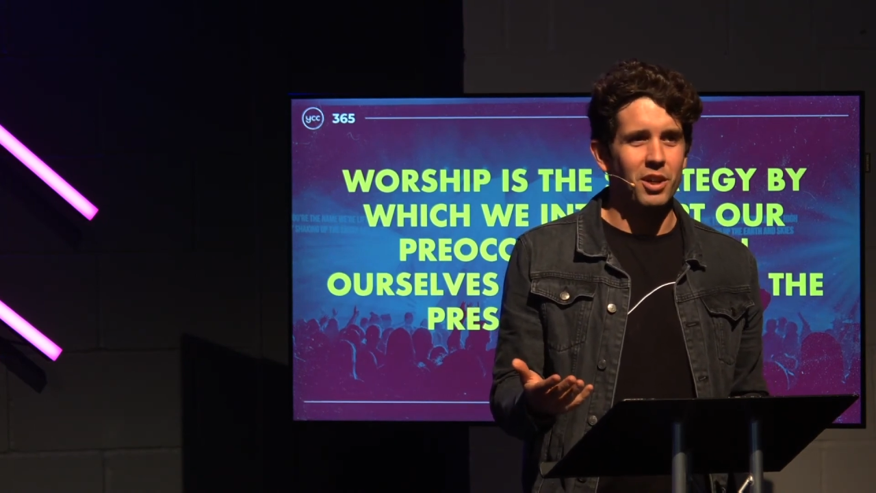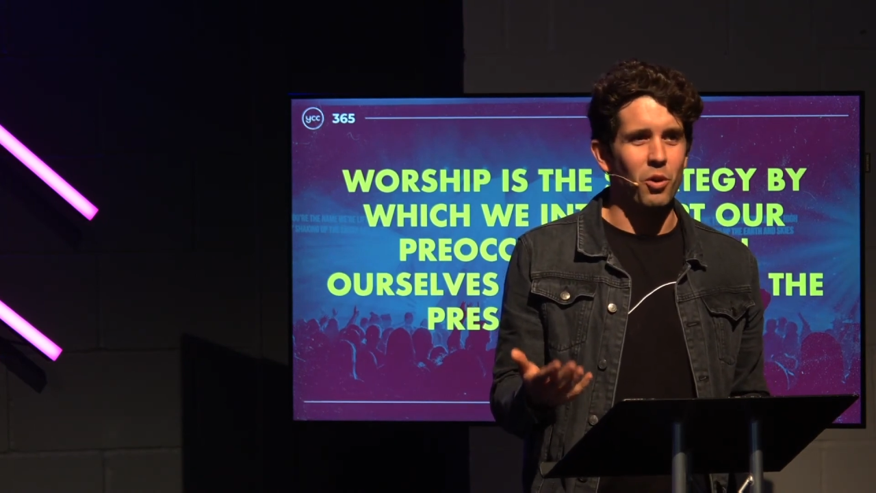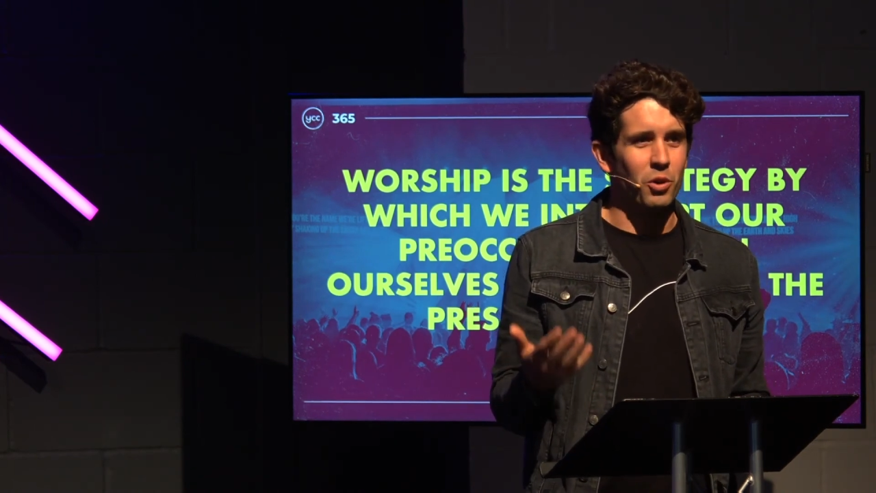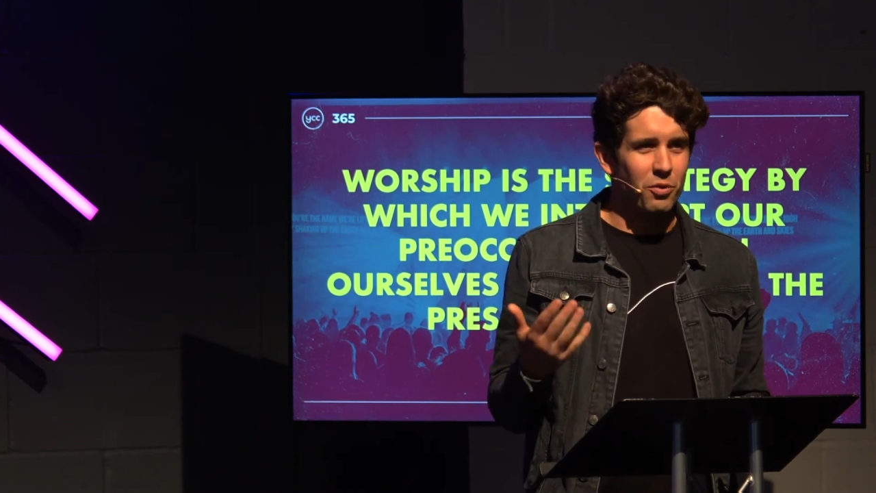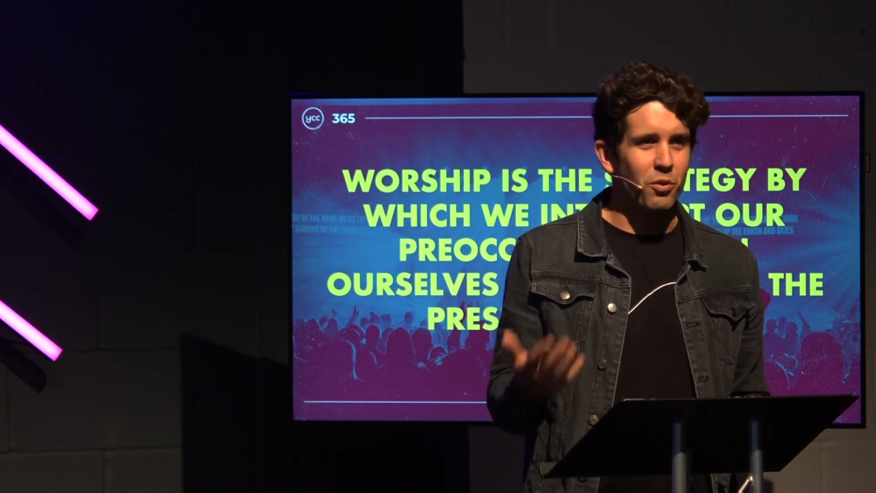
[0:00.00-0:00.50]

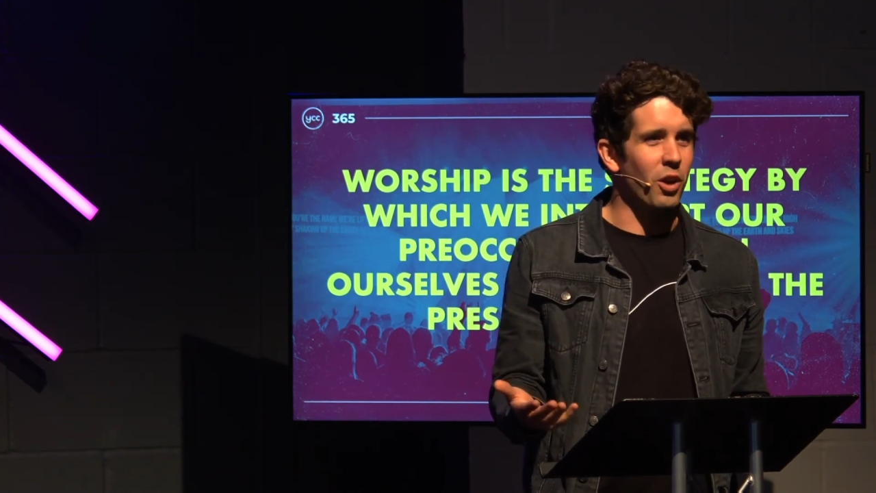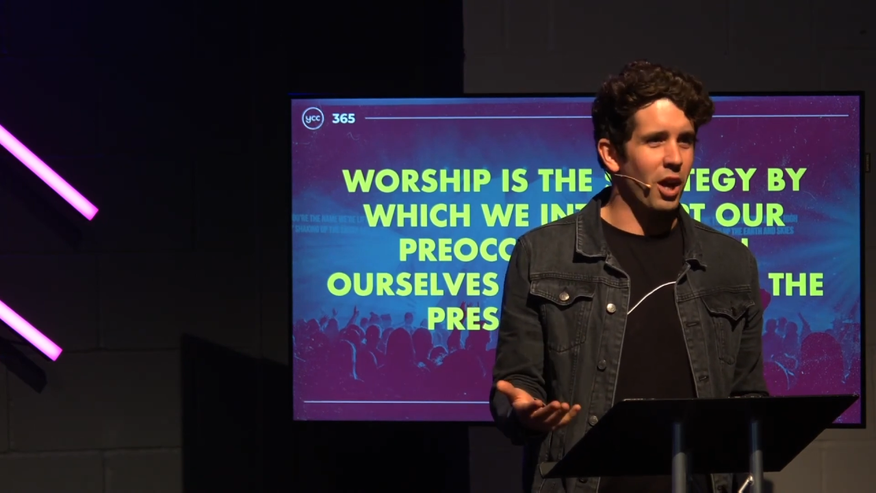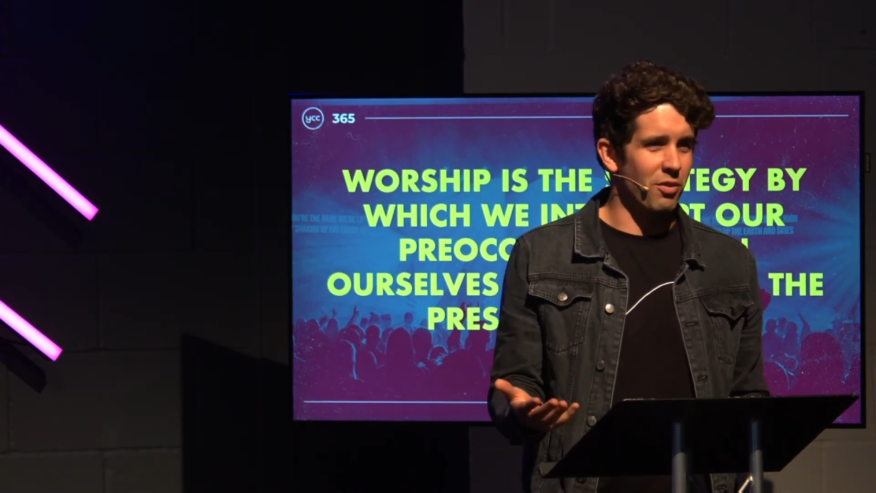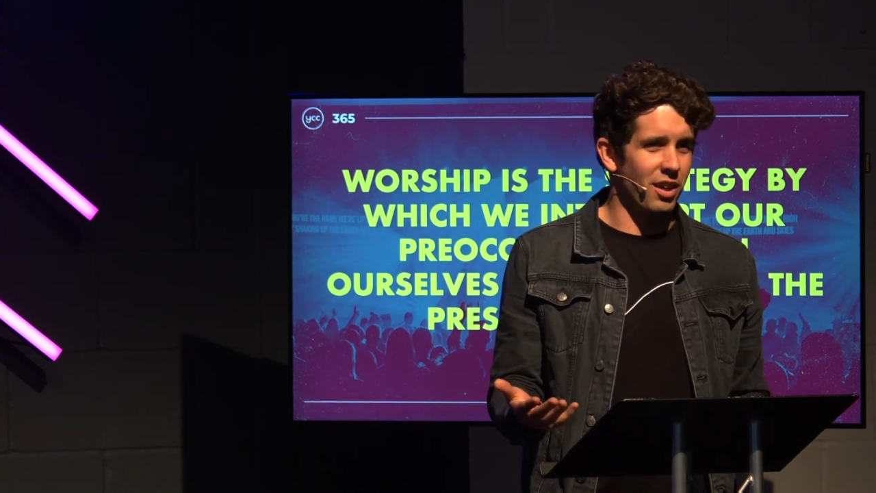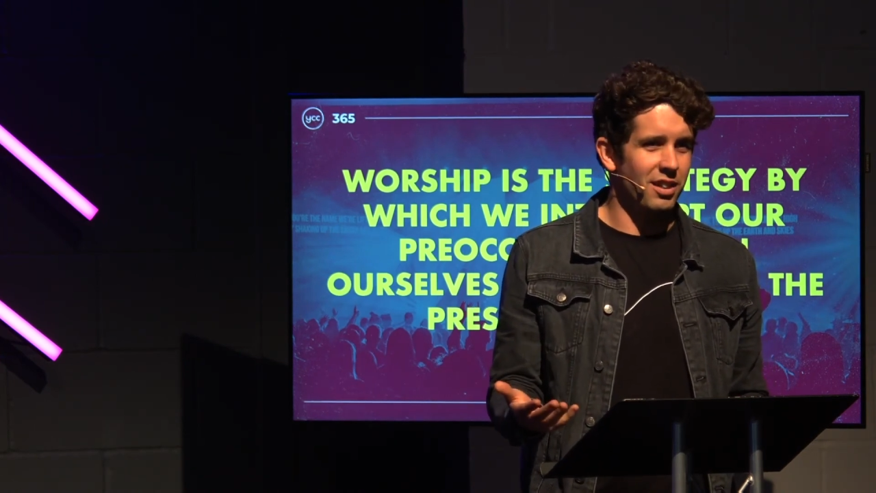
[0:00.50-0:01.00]
or you fall
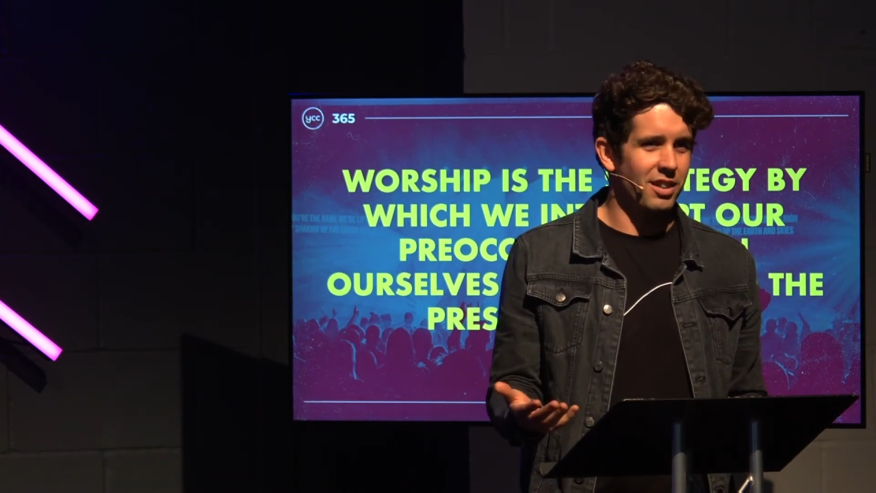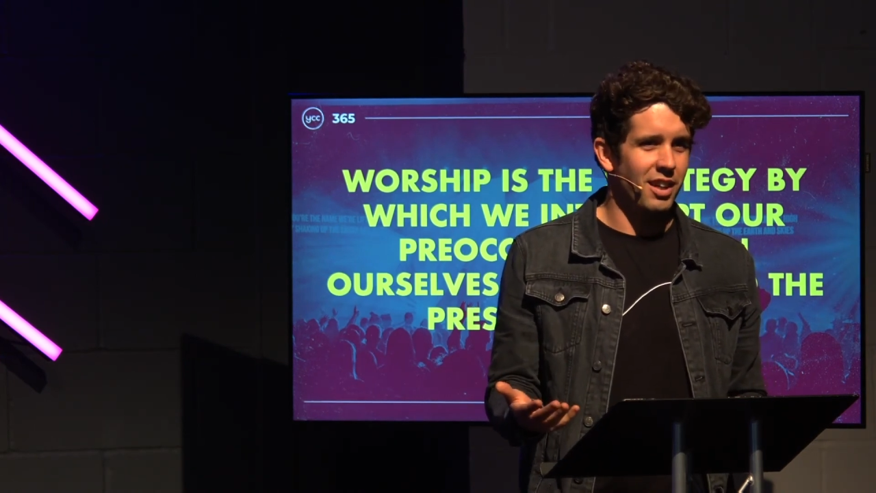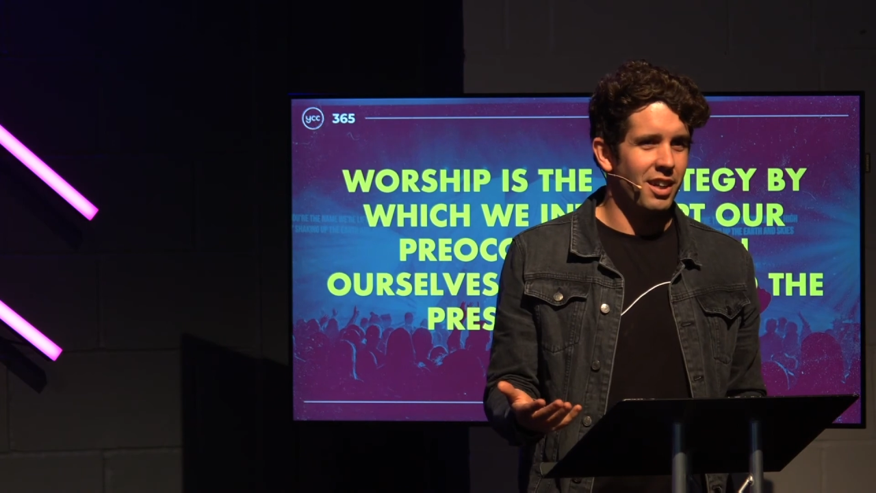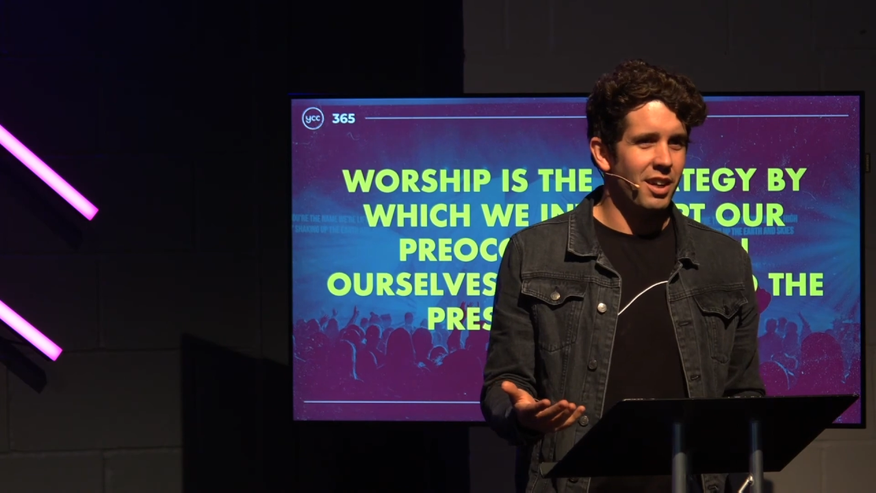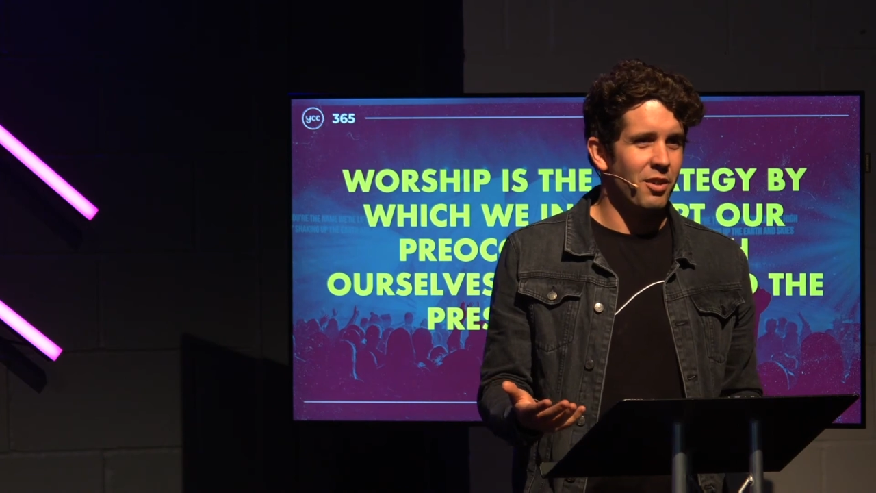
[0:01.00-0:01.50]
over.
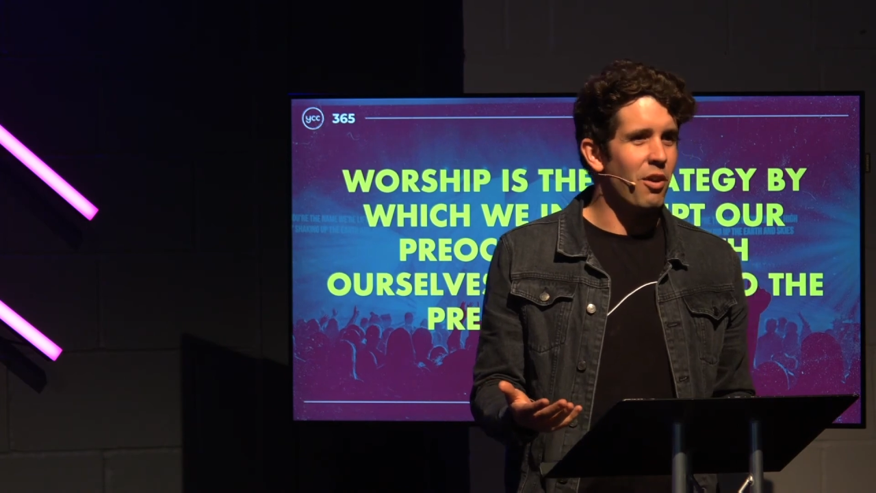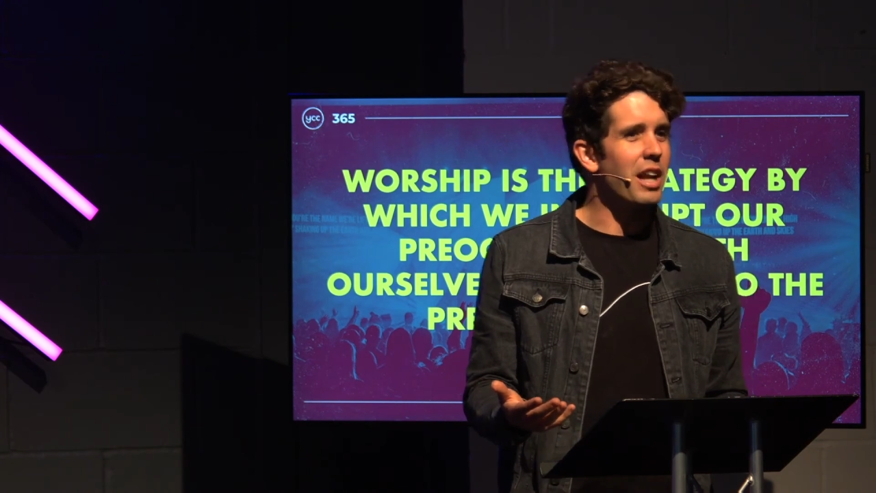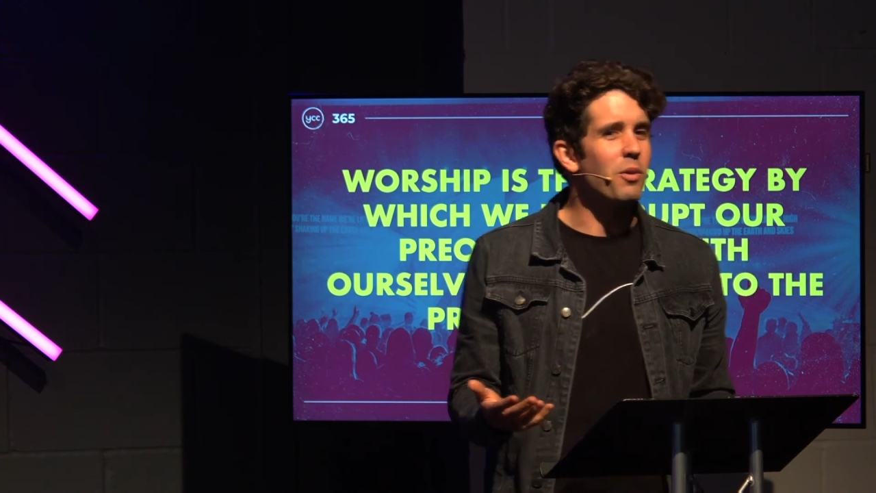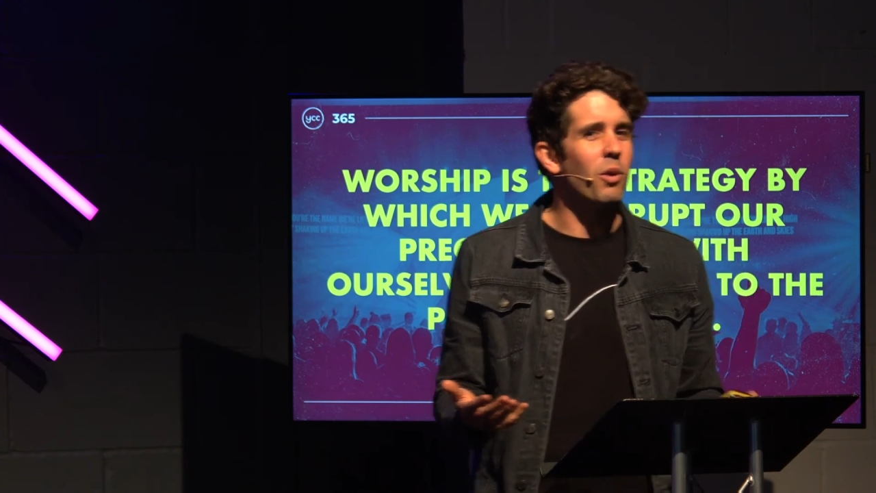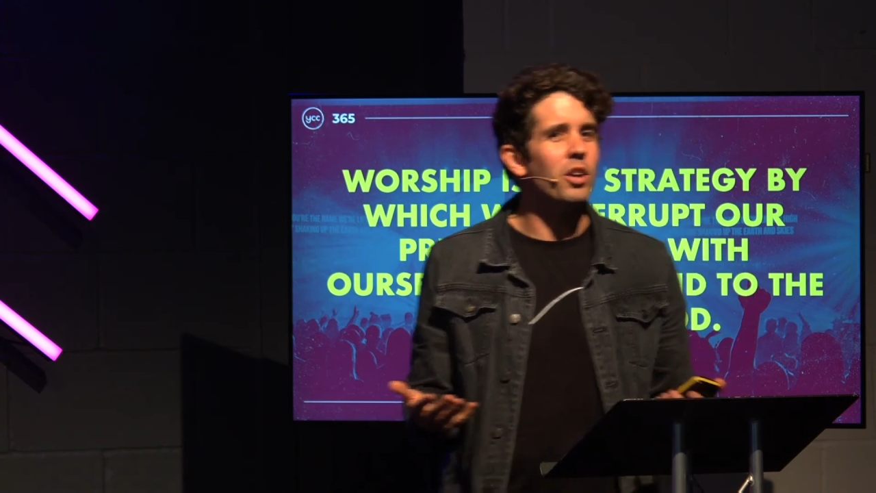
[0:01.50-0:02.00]
For anyone